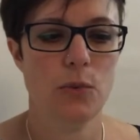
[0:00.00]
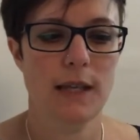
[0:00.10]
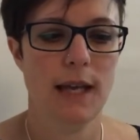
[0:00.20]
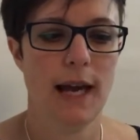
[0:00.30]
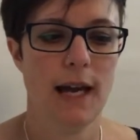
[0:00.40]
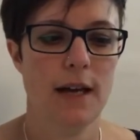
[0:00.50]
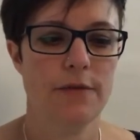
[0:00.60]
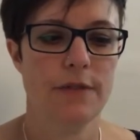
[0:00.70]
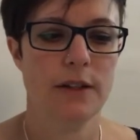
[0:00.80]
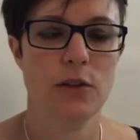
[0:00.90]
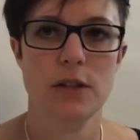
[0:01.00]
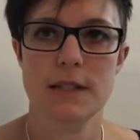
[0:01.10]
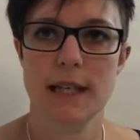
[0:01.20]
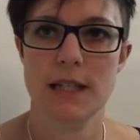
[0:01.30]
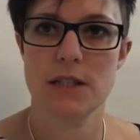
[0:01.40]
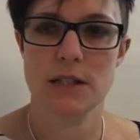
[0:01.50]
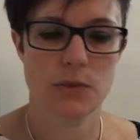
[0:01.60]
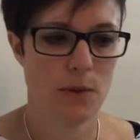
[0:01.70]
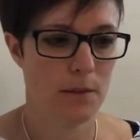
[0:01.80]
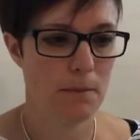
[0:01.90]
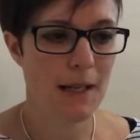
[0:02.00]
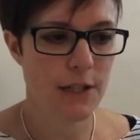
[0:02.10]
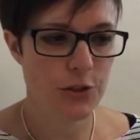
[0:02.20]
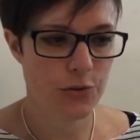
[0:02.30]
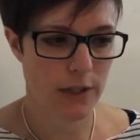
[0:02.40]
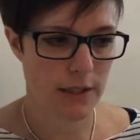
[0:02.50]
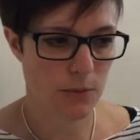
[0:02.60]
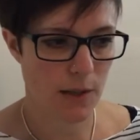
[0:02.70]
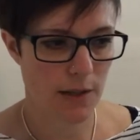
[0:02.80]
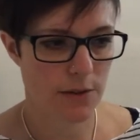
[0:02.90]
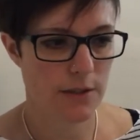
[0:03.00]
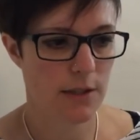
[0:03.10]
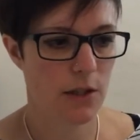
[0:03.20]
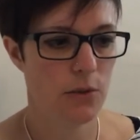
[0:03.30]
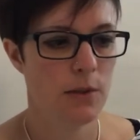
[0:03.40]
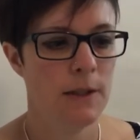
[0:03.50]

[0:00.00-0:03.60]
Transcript: we have the connotations with the military as well. So